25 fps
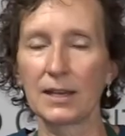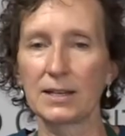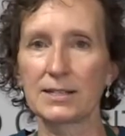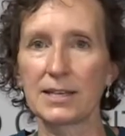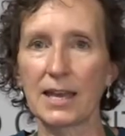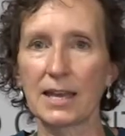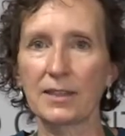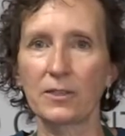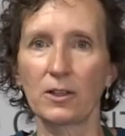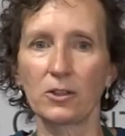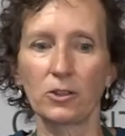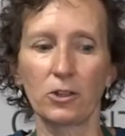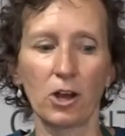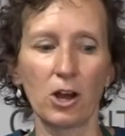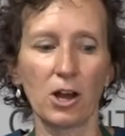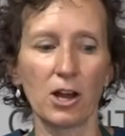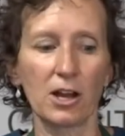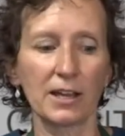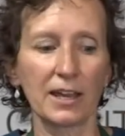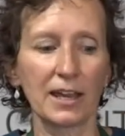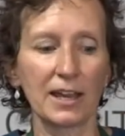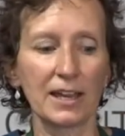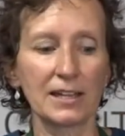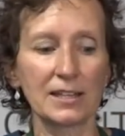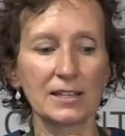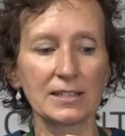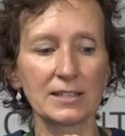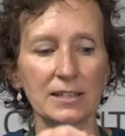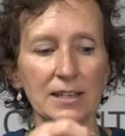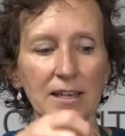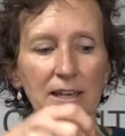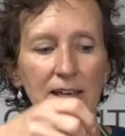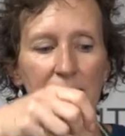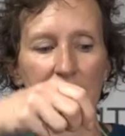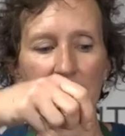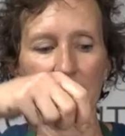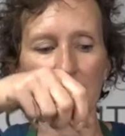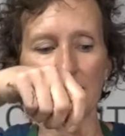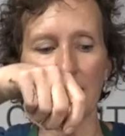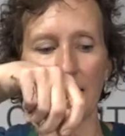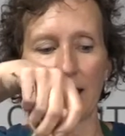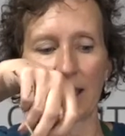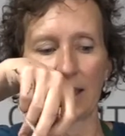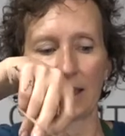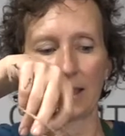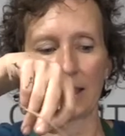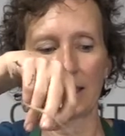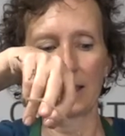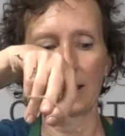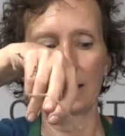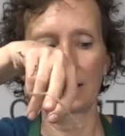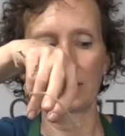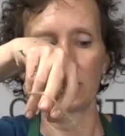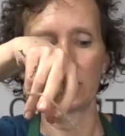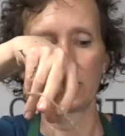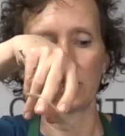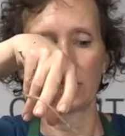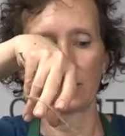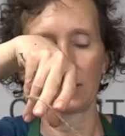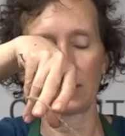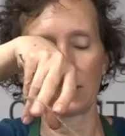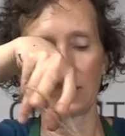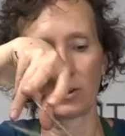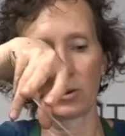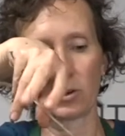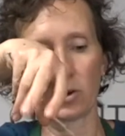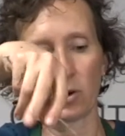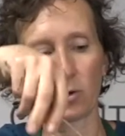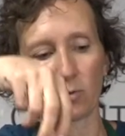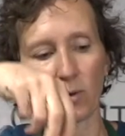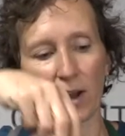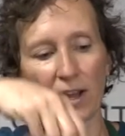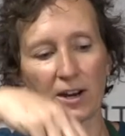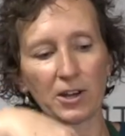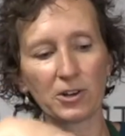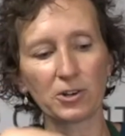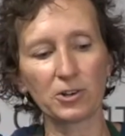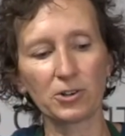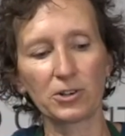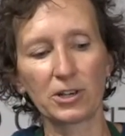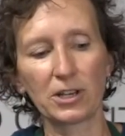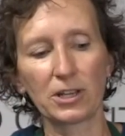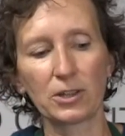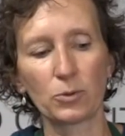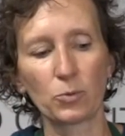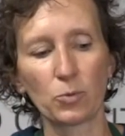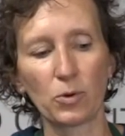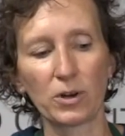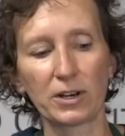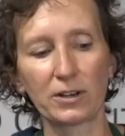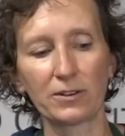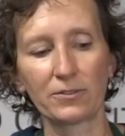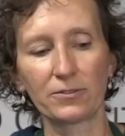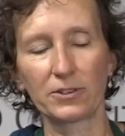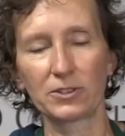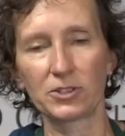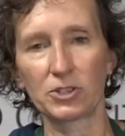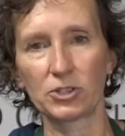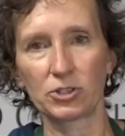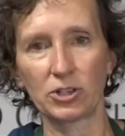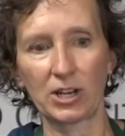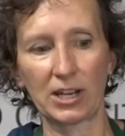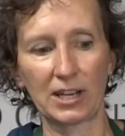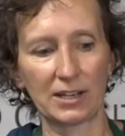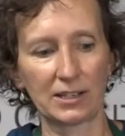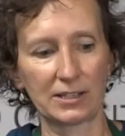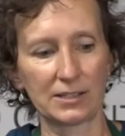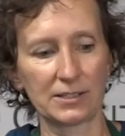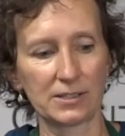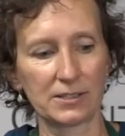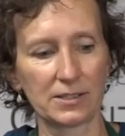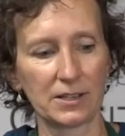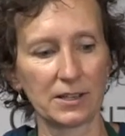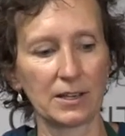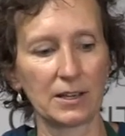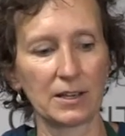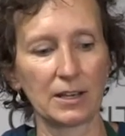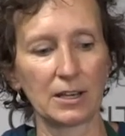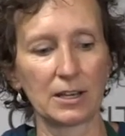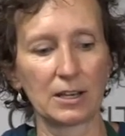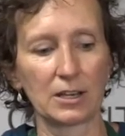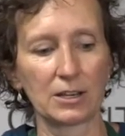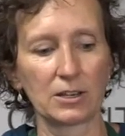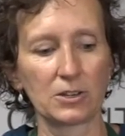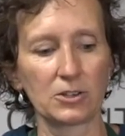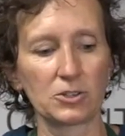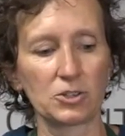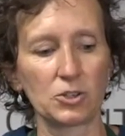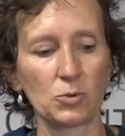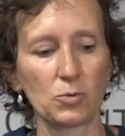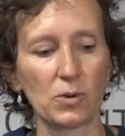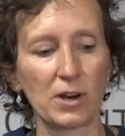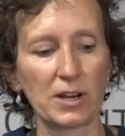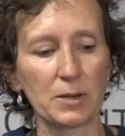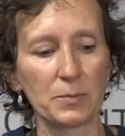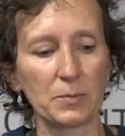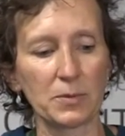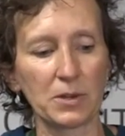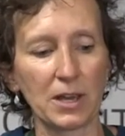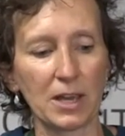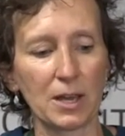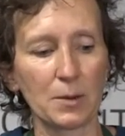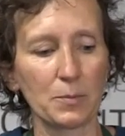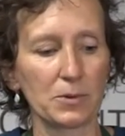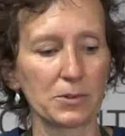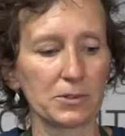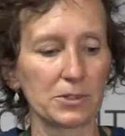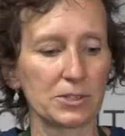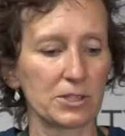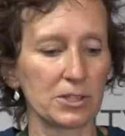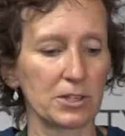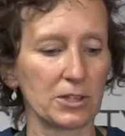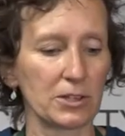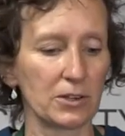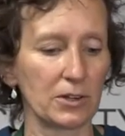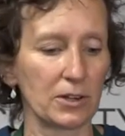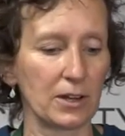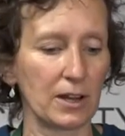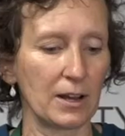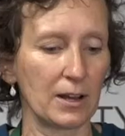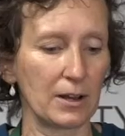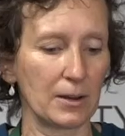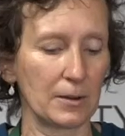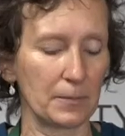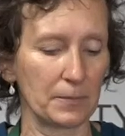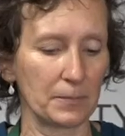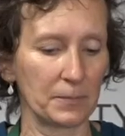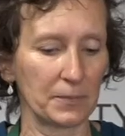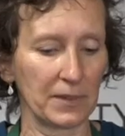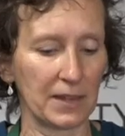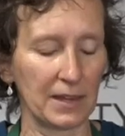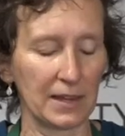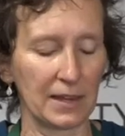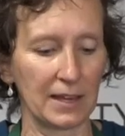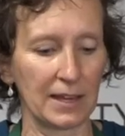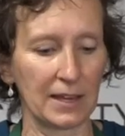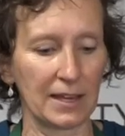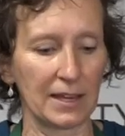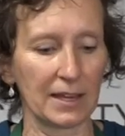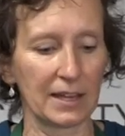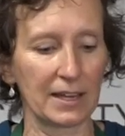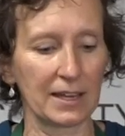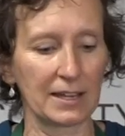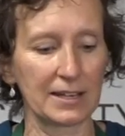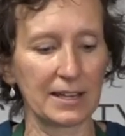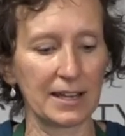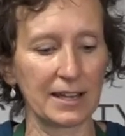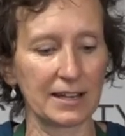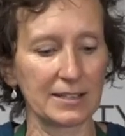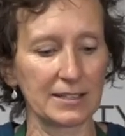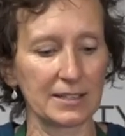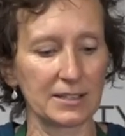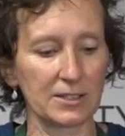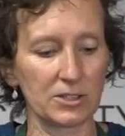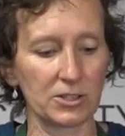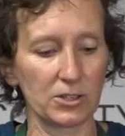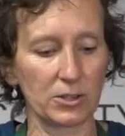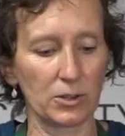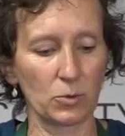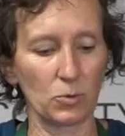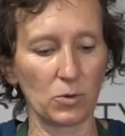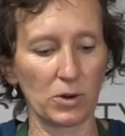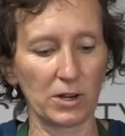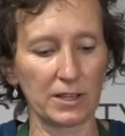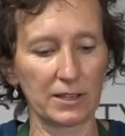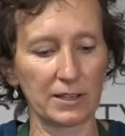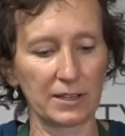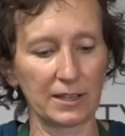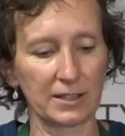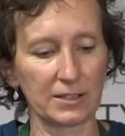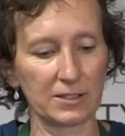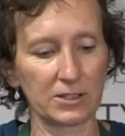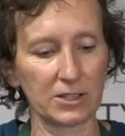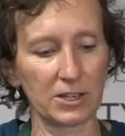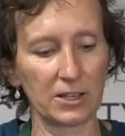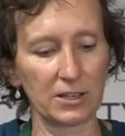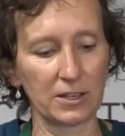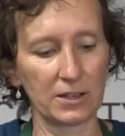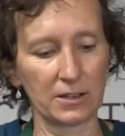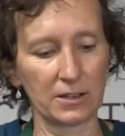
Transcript: Take the long end and go right underneath one of the strands, because you want to be able to connect it to the one that